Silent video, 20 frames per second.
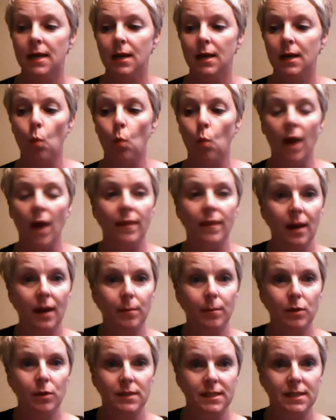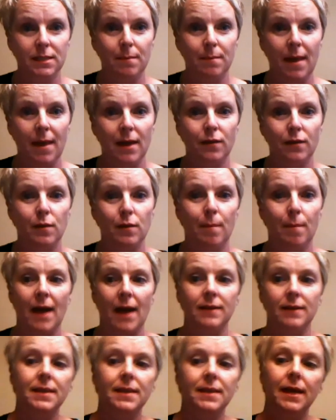One that I'm using to make the
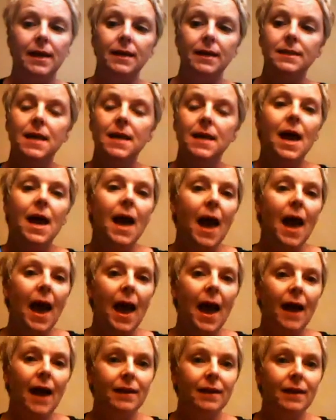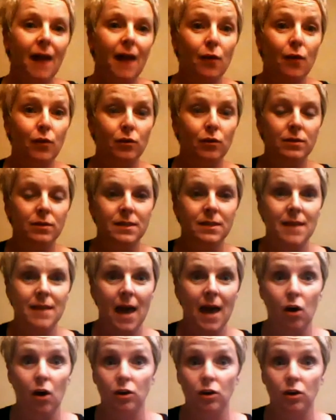basket and others
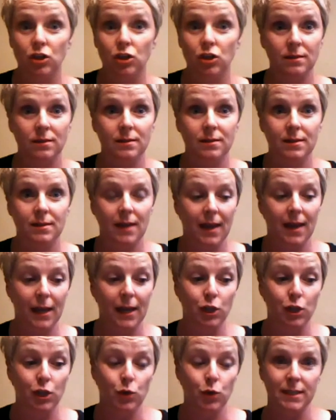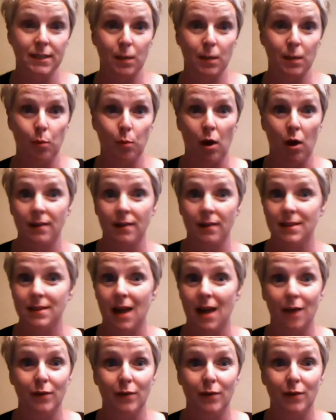that are just interesting products that
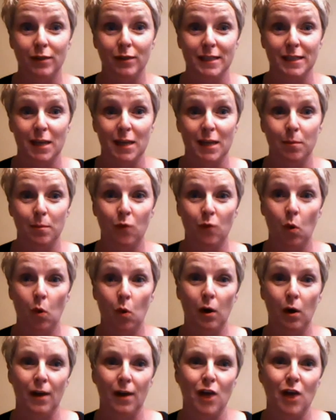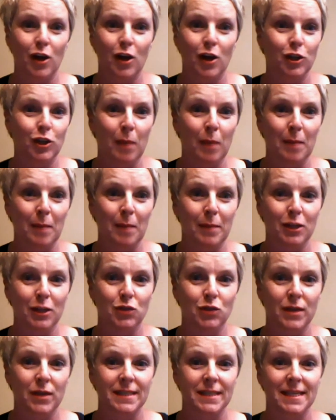I've never seen before and thought you might be
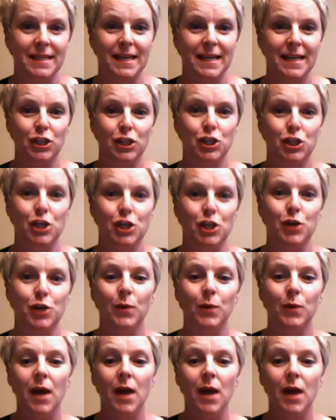interested in too.